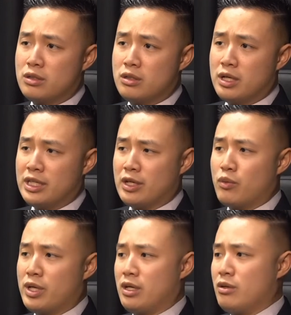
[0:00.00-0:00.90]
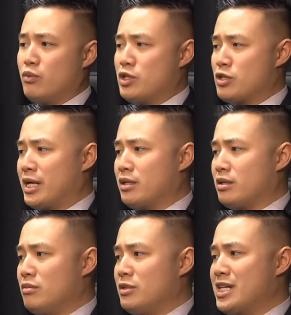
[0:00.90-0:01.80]
I think we try
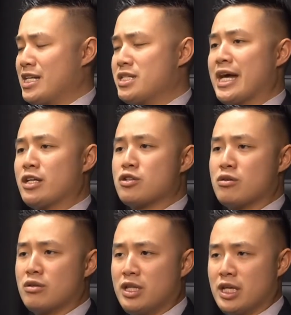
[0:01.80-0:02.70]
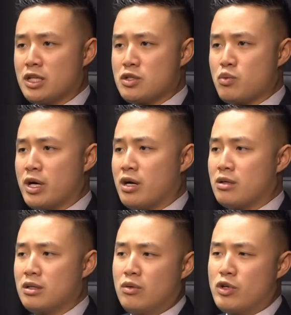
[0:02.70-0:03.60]
to dissect certain things where
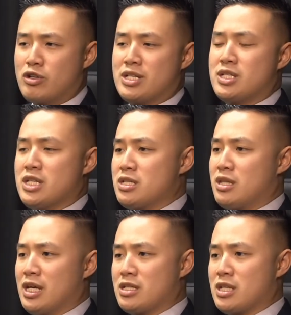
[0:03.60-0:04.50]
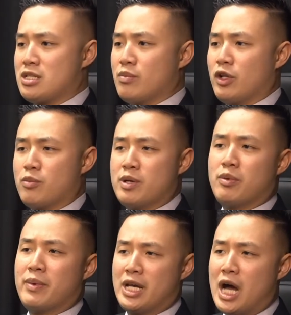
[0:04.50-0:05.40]
we try to see things that some other people
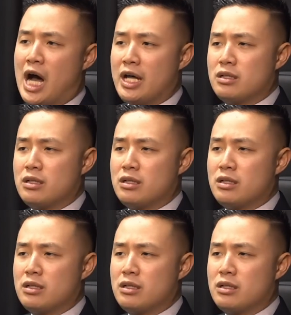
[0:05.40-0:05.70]
may not.